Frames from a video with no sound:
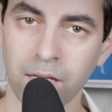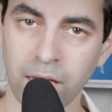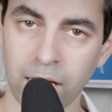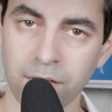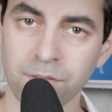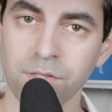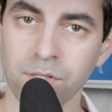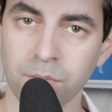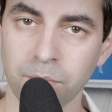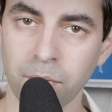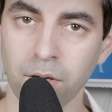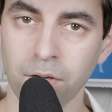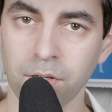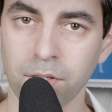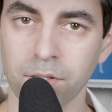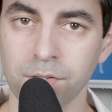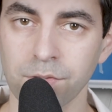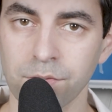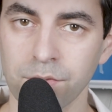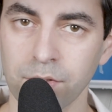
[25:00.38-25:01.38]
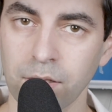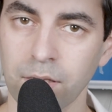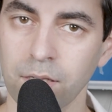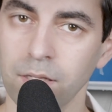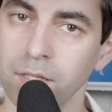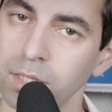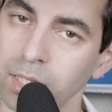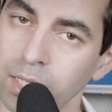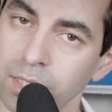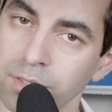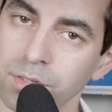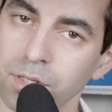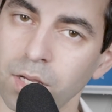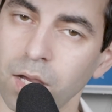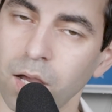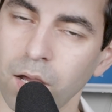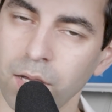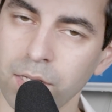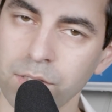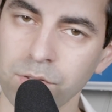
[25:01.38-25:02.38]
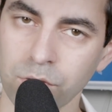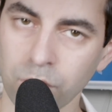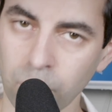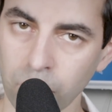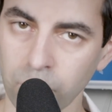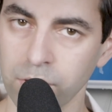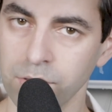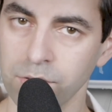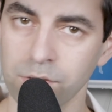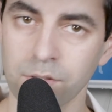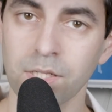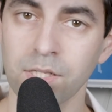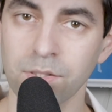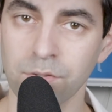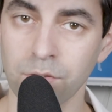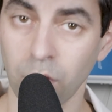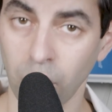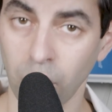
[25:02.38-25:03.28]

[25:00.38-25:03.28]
cancer markers. Yes, a high score is